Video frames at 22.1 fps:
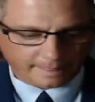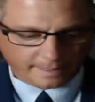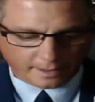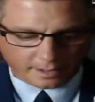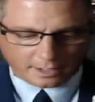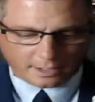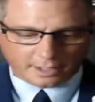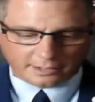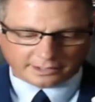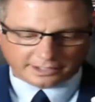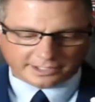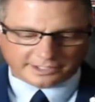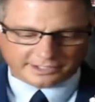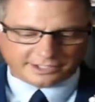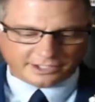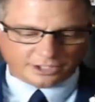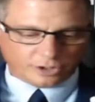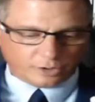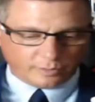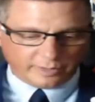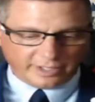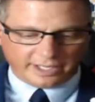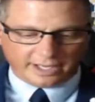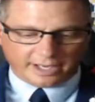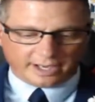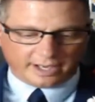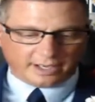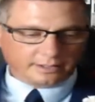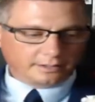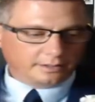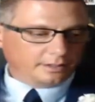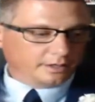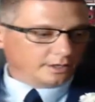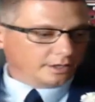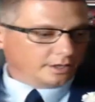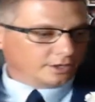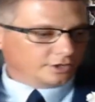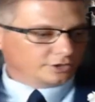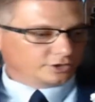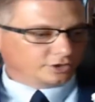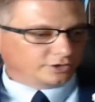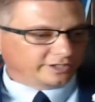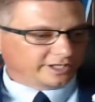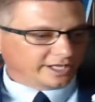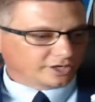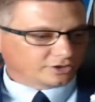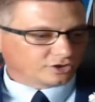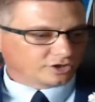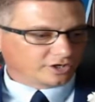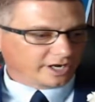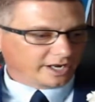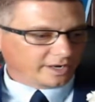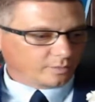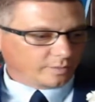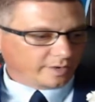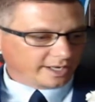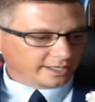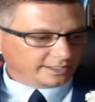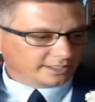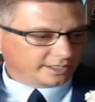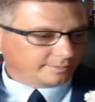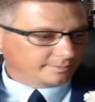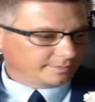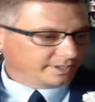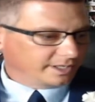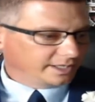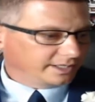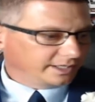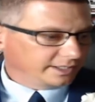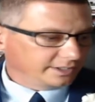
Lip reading: Let's see who we got. So yesterday we ended up getting